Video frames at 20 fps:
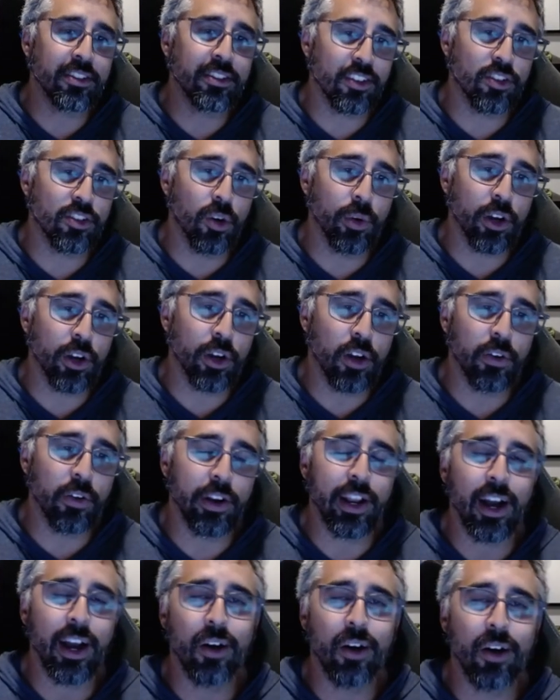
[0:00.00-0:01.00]
that's going on right
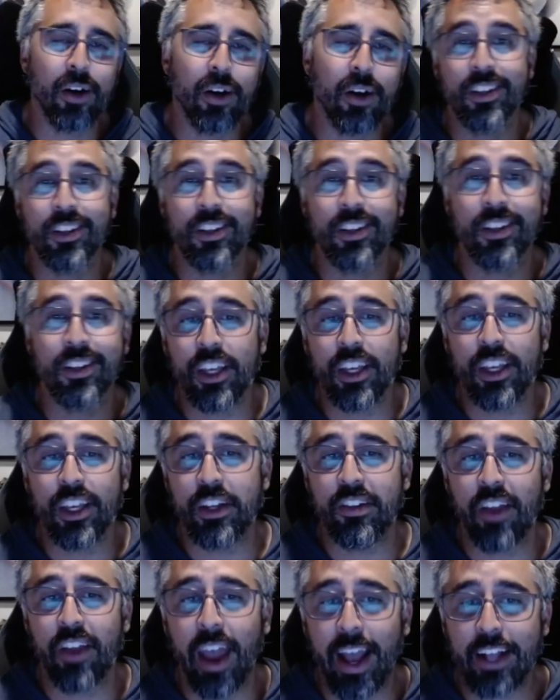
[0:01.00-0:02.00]
now is these E V
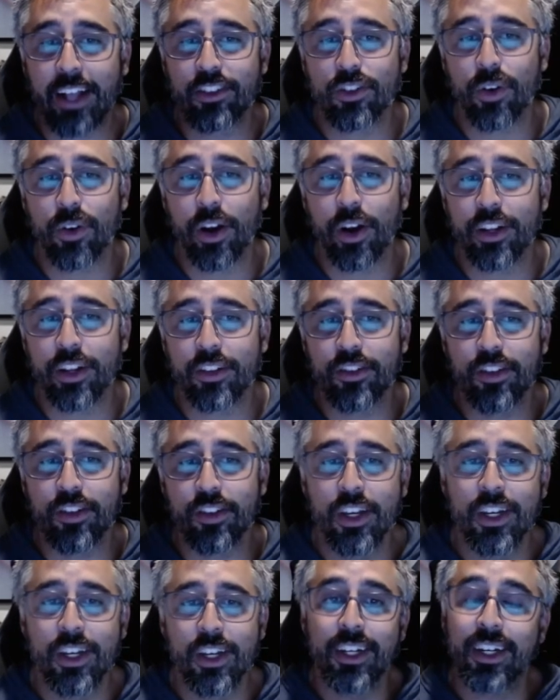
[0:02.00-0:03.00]
tax credits.
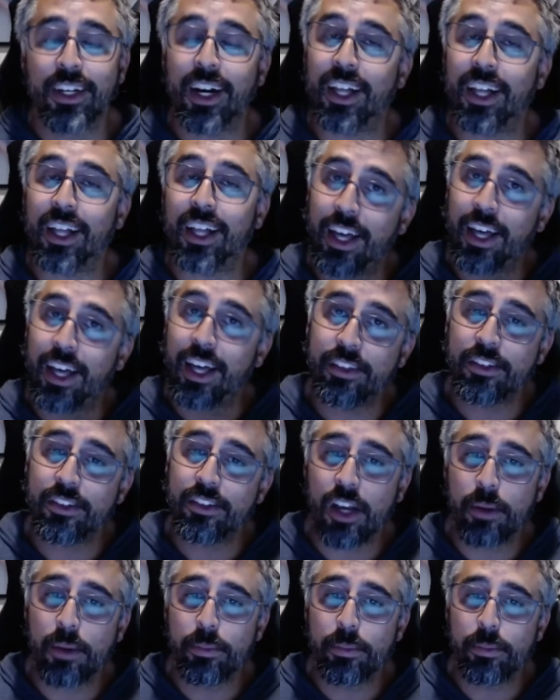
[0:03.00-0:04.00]
A lot of these
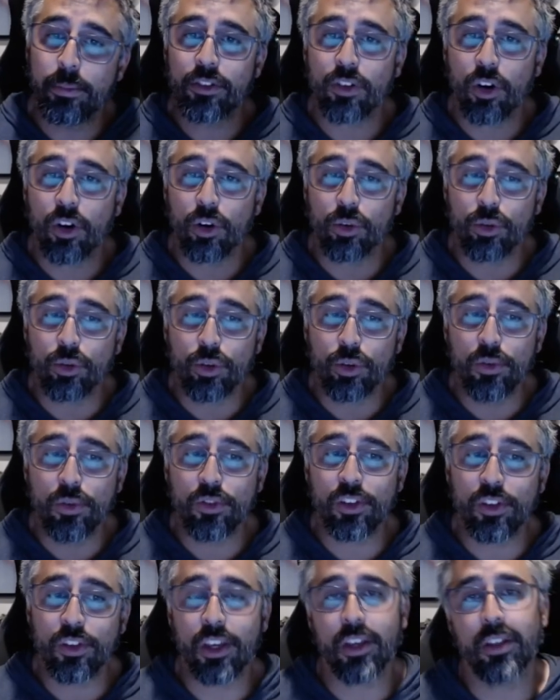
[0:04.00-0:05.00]
companies are
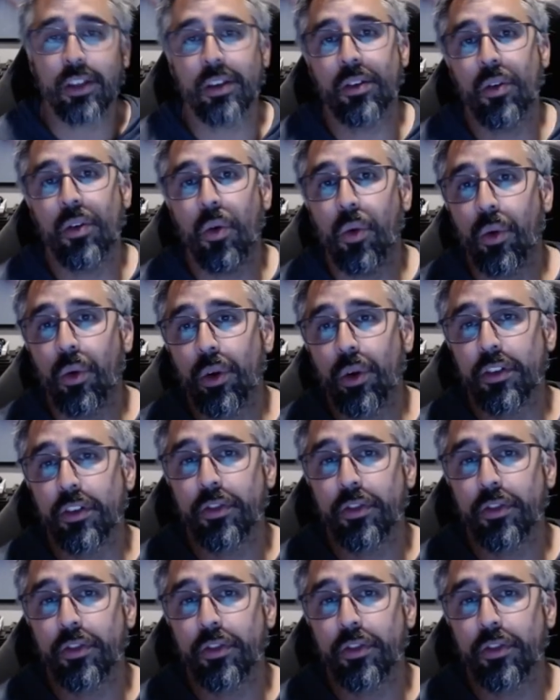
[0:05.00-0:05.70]
losing it, or